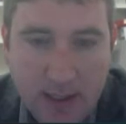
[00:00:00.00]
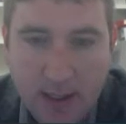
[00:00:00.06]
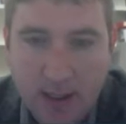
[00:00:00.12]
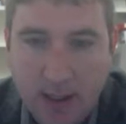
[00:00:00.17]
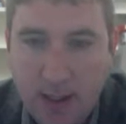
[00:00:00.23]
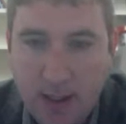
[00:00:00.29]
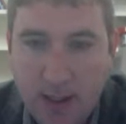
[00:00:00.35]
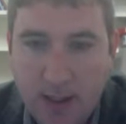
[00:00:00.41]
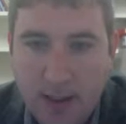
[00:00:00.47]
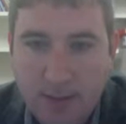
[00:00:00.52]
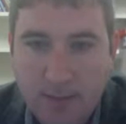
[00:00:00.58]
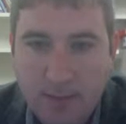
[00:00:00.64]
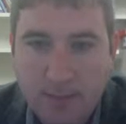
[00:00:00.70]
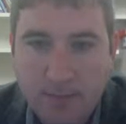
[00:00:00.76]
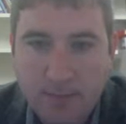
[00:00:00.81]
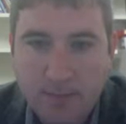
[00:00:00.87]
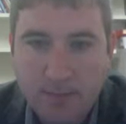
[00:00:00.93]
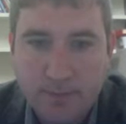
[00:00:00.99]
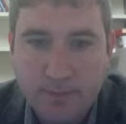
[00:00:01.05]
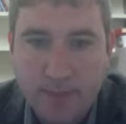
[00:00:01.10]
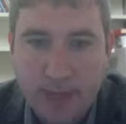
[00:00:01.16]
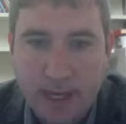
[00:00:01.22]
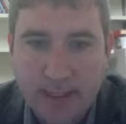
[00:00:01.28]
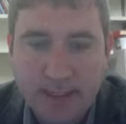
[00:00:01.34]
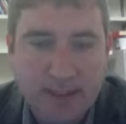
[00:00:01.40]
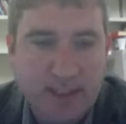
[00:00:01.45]

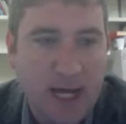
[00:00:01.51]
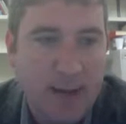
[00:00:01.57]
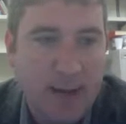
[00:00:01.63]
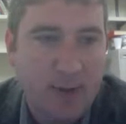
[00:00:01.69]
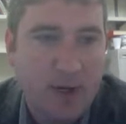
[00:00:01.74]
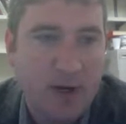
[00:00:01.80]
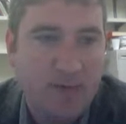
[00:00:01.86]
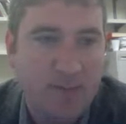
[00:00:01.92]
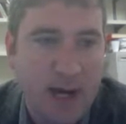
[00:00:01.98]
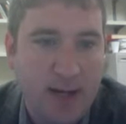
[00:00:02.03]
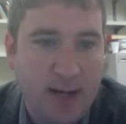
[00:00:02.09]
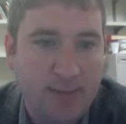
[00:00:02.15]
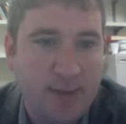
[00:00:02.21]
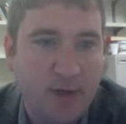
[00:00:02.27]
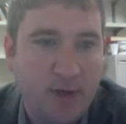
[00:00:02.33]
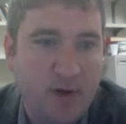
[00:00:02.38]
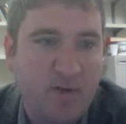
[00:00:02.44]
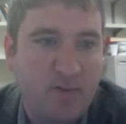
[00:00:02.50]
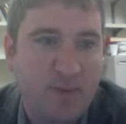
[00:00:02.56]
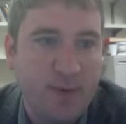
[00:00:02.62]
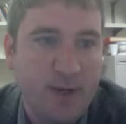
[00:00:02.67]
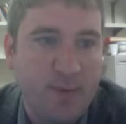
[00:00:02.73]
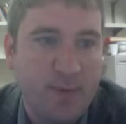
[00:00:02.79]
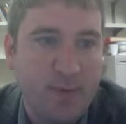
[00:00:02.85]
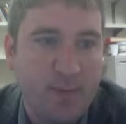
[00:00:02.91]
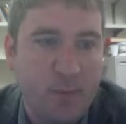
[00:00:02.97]
I did top curve, bottom curve, but
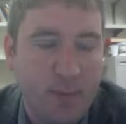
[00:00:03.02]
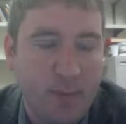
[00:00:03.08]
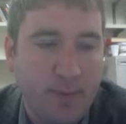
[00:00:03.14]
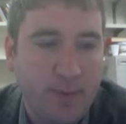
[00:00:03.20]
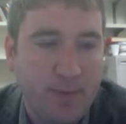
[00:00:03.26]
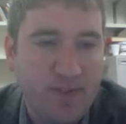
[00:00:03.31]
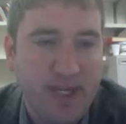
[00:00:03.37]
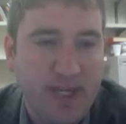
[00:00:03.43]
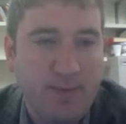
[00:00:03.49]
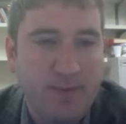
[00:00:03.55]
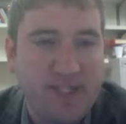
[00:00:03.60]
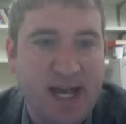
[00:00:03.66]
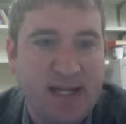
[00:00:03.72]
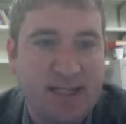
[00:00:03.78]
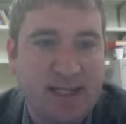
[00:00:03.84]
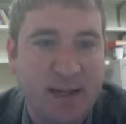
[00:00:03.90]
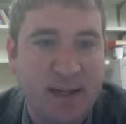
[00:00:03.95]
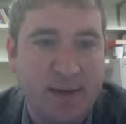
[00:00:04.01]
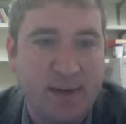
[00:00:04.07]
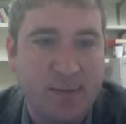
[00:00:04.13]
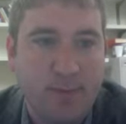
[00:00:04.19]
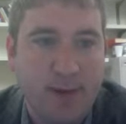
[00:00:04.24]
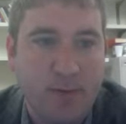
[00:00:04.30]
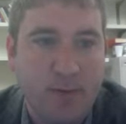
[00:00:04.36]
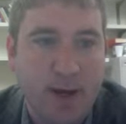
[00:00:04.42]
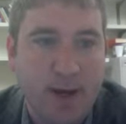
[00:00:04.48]
z was acting like
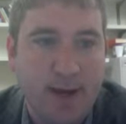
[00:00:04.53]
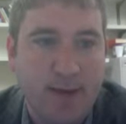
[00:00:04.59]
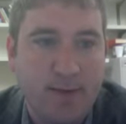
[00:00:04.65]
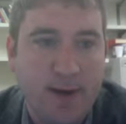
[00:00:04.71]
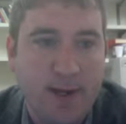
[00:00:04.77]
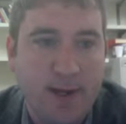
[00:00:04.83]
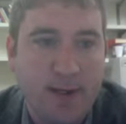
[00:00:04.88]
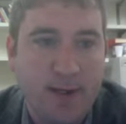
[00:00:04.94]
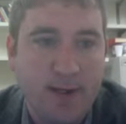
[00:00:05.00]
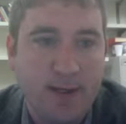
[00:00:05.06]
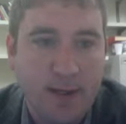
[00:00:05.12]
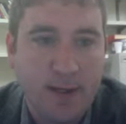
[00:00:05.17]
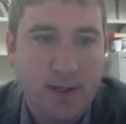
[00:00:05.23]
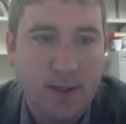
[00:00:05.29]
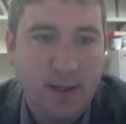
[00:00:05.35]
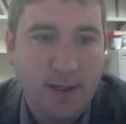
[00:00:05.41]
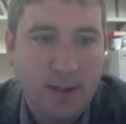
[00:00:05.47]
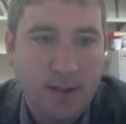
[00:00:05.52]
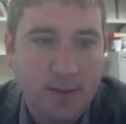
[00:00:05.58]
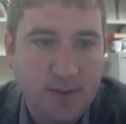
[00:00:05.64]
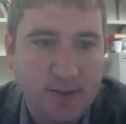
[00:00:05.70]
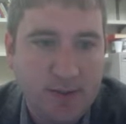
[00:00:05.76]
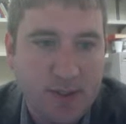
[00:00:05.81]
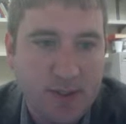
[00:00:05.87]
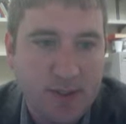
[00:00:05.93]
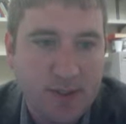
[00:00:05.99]
yy, right?
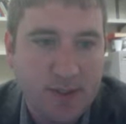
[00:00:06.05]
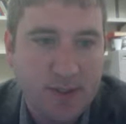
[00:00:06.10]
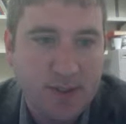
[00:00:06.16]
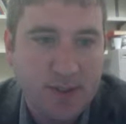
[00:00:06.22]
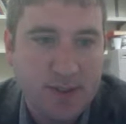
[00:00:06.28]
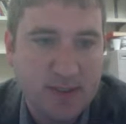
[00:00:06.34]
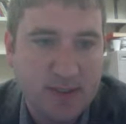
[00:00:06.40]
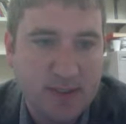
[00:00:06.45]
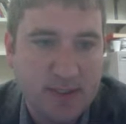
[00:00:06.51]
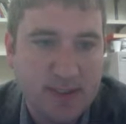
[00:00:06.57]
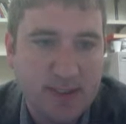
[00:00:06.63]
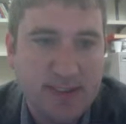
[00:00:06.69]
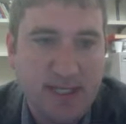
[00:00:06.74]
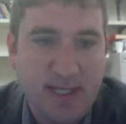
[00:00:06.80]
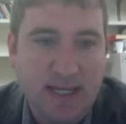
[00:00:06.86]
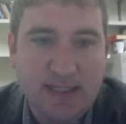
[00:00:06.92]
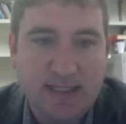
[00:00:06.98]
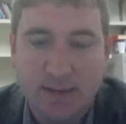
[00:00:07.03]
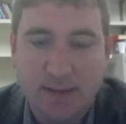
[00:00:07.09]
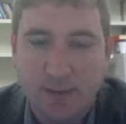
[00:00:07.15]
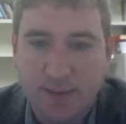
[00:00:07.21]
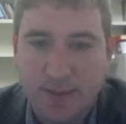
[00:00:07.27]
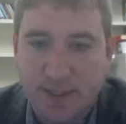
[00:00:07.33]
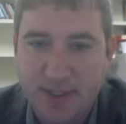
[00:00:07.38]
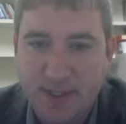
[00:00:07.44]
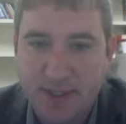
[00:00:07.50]
So since it's z is equal
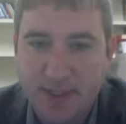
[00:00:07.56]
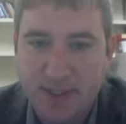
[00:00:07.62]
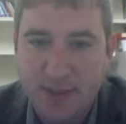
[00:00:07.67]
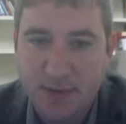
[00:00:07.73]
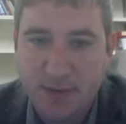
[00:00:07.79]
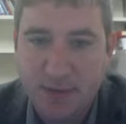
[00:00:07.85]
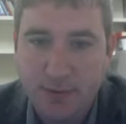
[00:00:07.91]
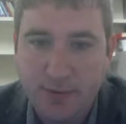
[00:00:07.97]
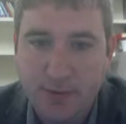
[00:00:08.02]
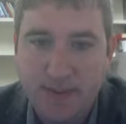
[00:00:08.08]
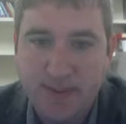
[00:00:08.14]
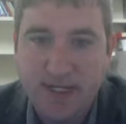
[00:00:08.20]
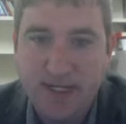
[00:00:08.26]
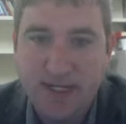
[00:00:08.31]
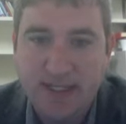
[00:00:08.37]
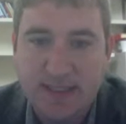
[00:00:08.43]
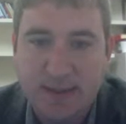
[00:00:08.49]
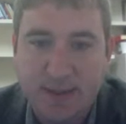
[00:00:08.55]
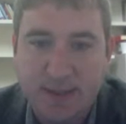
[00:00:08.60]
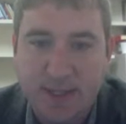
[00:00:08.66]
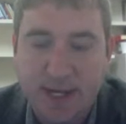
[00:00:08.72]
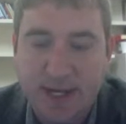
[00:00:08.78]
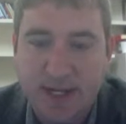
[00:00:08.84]
to 2 and z is equal to x